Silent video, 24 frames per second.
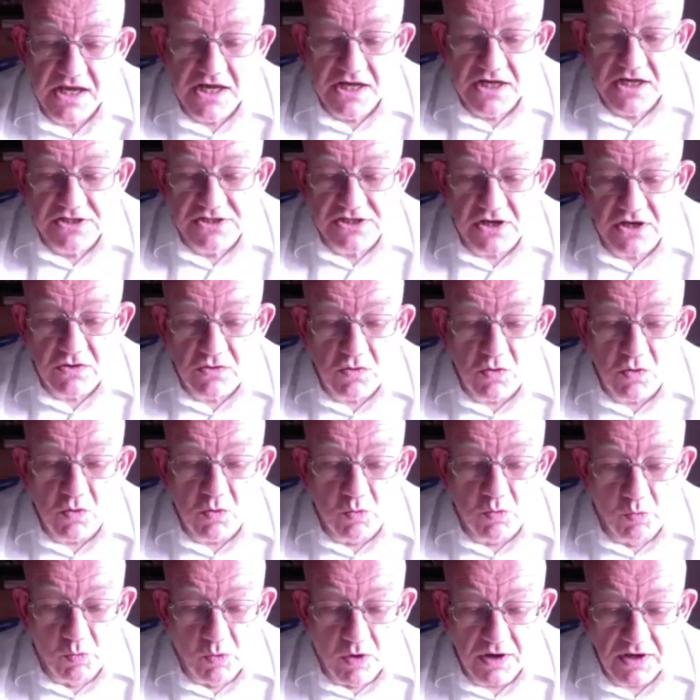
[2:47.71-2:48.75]
So,
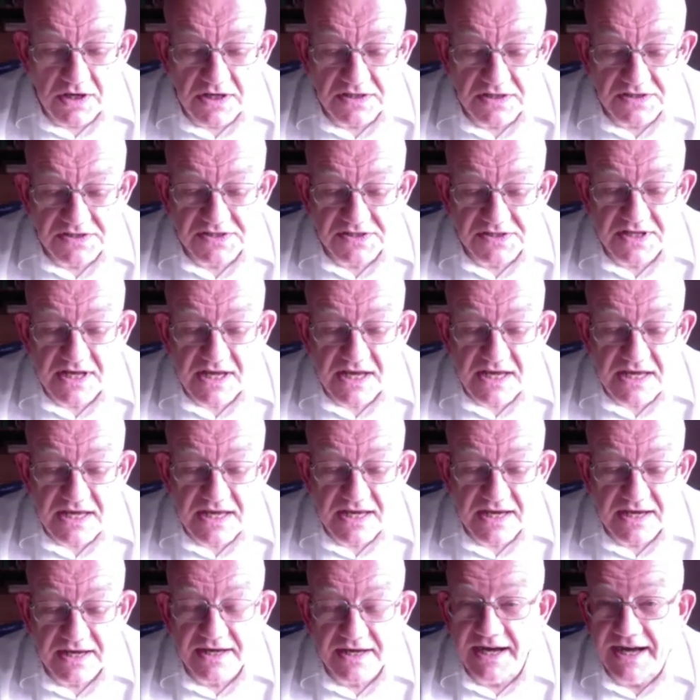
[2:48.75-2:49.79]
what is
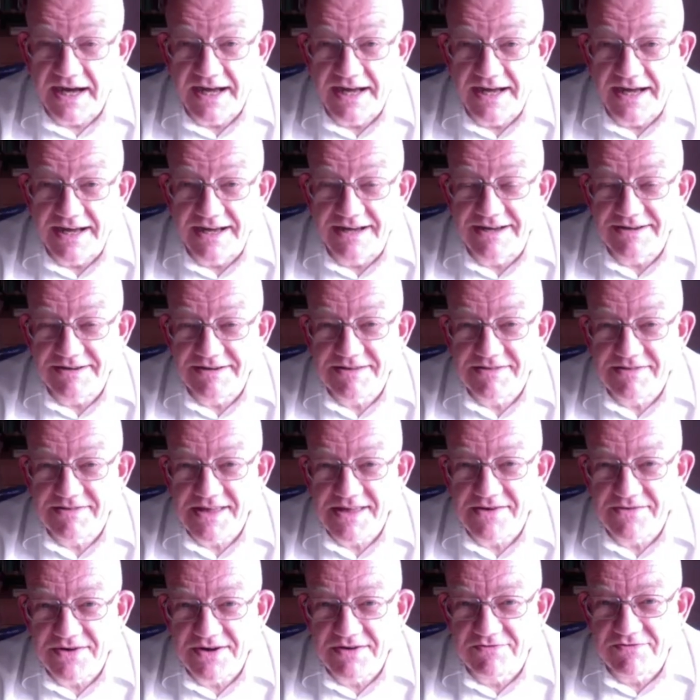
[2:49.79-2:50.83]
the uh,
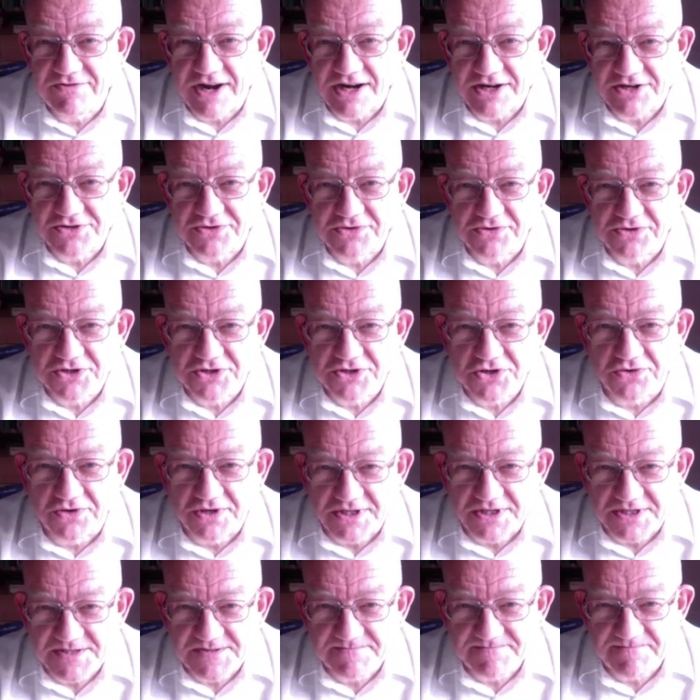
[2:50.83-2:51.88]
theory of rational
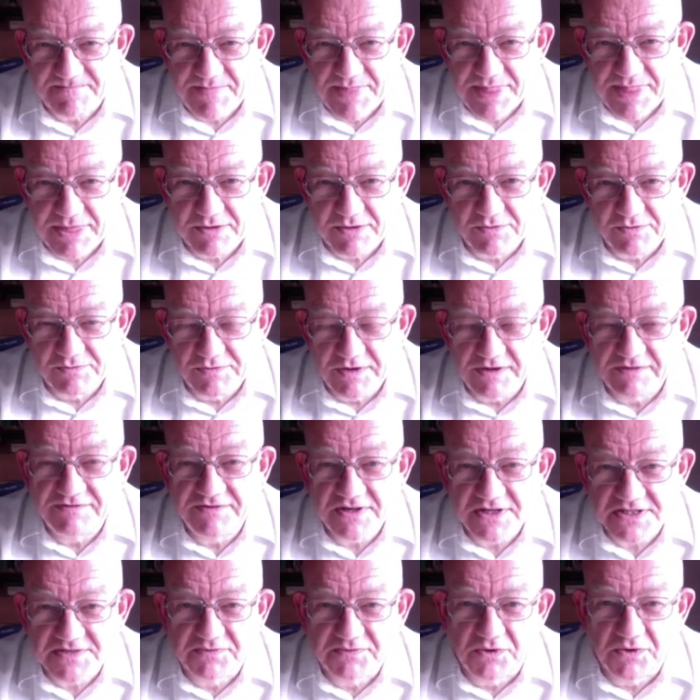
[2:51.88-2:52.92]
choice? Well,
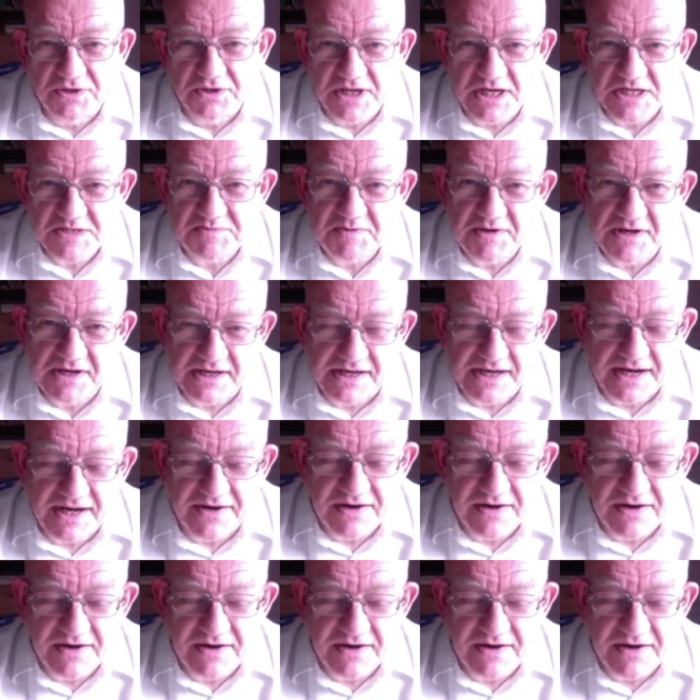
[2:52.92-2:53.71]
first of all, let's be clear